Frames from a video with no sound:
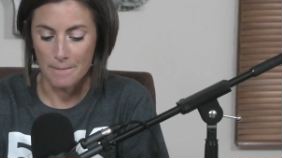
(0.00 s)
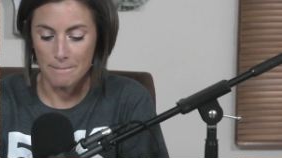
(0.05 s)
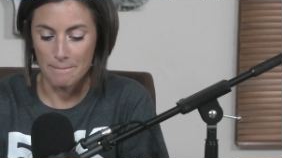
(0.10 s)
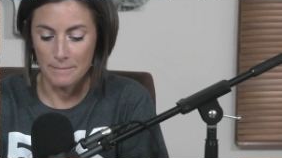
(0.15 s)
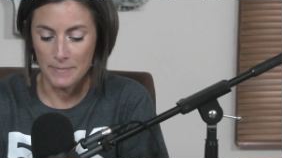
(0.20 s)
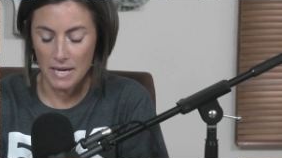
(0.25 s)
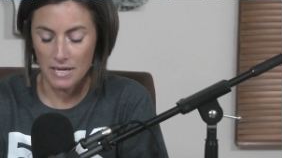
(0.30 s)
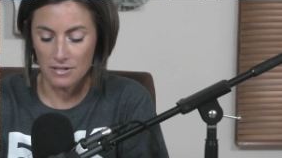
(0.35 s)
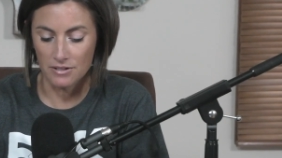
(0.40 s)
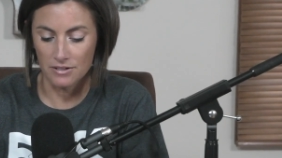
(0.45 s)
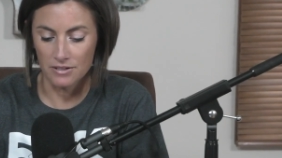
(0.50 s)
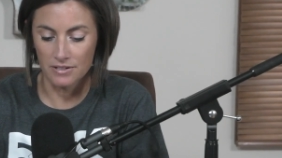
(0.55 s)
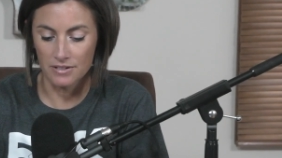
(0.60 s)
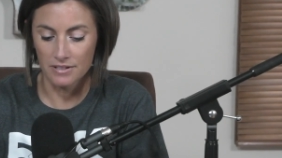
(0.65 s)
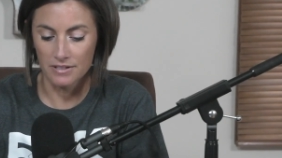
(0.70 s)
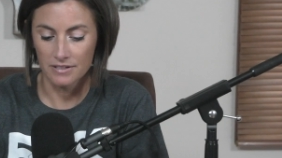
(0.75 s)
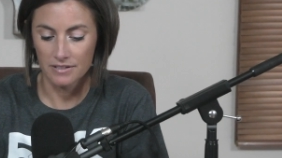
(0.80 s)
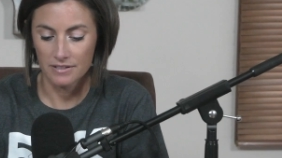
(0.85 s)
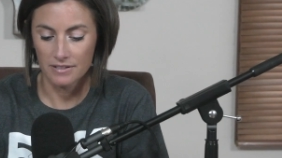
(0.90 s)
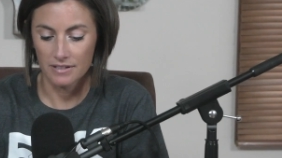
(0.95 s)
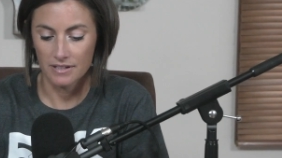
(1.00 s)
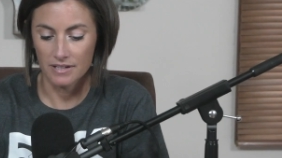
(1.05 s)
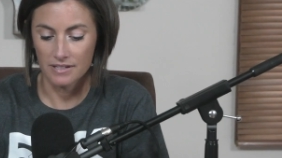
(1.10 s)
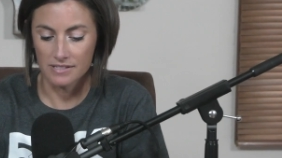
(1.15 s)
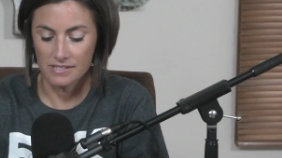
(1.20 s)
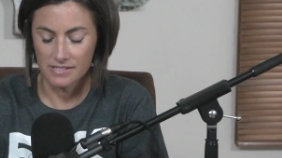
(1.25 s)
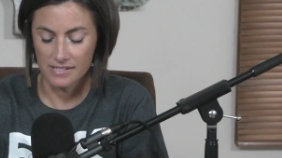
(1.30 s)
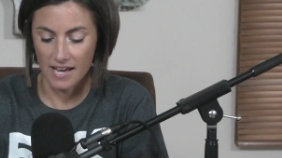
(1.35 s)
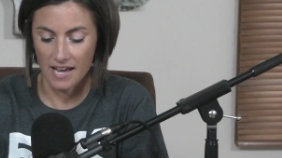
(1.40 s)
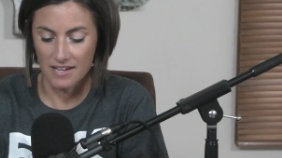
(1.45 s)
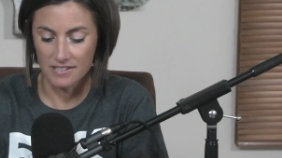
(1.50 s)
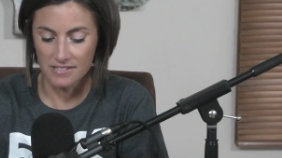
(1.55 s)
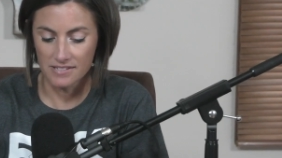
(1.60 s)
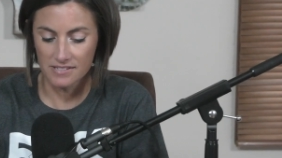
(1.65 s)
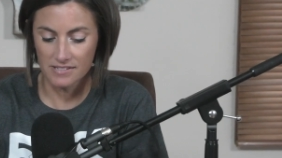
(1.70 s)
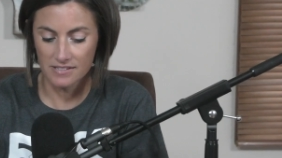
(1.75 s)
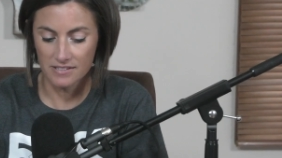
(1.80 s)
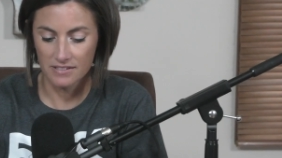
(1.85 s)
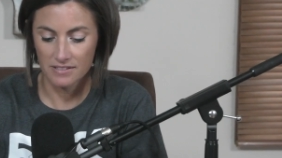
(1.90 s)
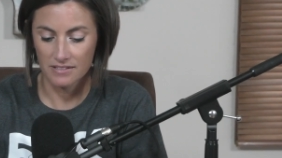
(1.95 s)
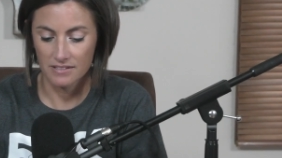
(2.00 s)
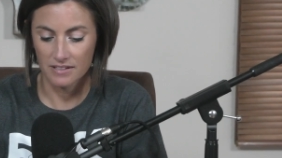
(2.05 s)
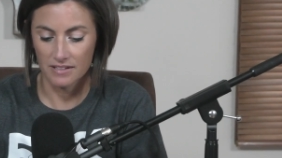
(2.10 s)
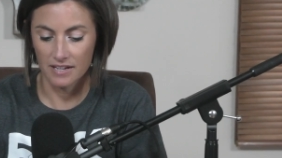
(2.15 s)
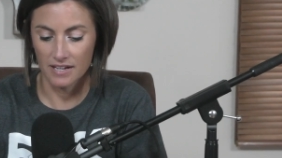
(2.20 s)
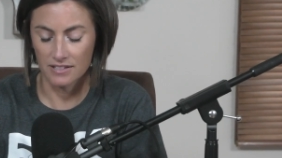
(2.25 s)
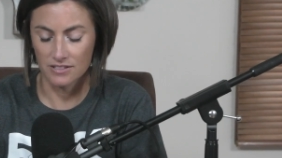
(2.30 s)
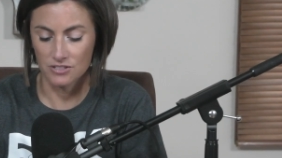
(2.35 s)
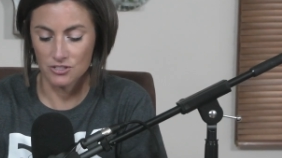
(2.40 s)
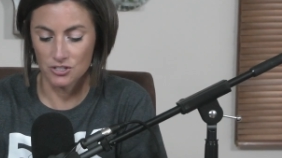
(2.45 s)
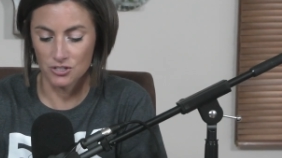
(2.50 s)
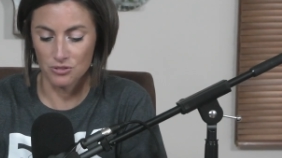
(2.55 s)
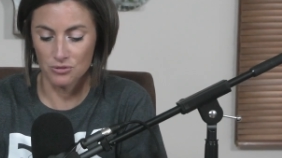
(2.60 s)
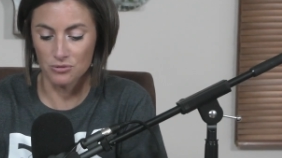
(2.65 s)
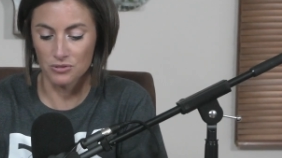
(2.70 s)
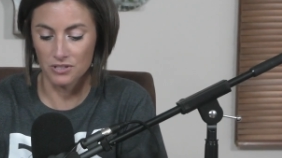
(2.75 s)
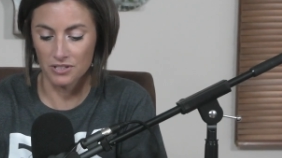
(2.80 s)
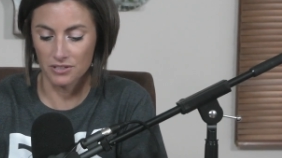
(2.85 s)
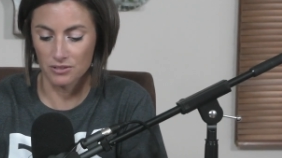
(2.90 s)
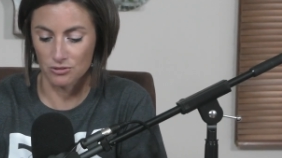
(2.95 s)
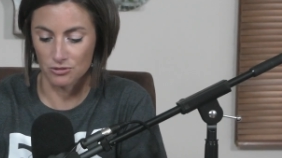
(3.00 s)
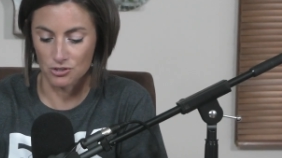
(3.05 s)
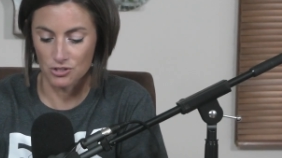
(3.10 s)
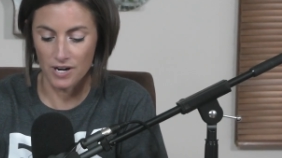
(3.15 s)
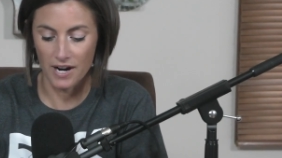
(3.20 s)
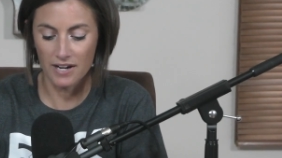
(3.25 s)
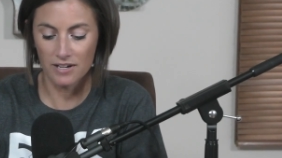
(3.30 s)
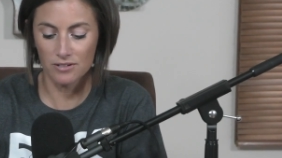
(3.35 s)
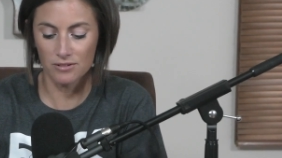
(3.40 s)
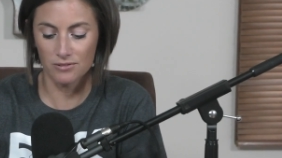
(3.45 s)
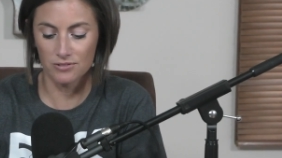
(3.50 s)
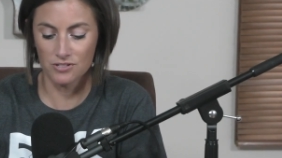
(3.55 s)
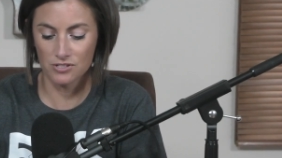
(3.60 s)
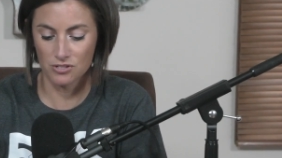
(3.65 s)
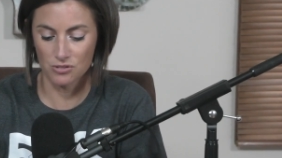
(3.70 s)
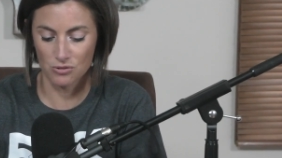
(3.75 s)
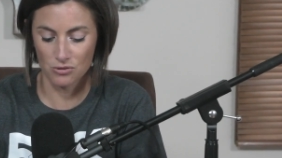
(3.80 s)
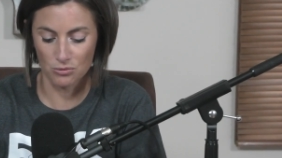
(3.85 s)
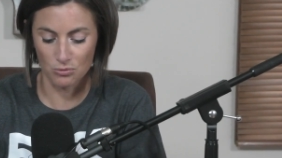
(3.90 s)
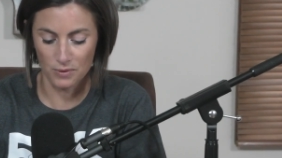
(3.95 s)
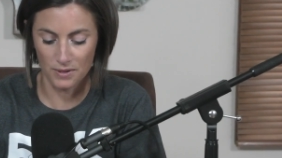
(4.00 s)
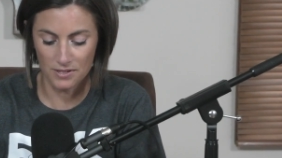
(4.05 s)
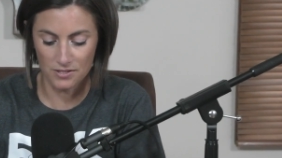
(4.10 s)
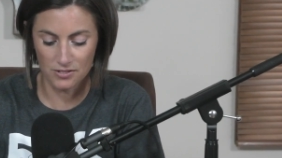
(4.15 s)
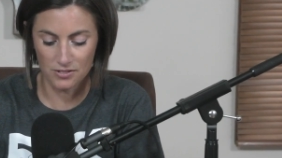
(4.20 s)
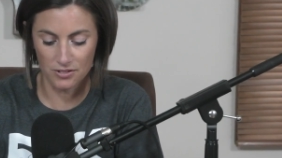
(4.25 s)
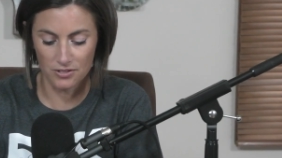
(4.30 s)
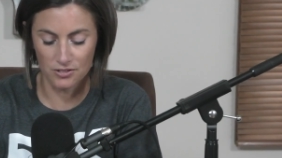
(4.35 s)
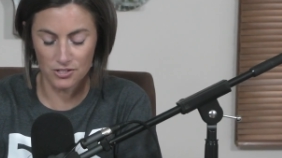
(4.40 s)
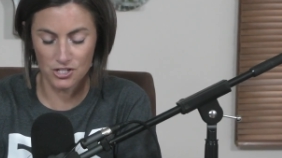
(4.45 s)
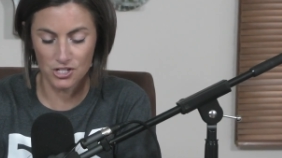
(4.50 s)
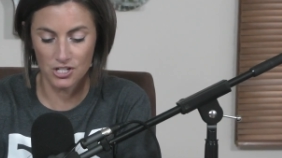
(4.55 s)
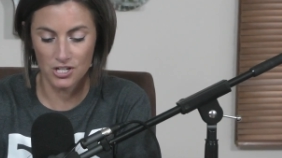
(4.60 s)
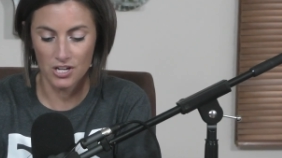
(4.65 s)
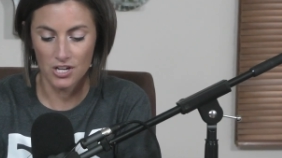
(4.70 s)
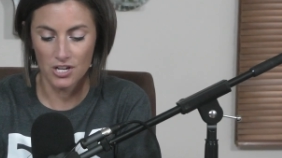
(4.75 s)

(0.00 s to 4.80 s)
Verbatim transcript: better assess and do clinical trials, do the research.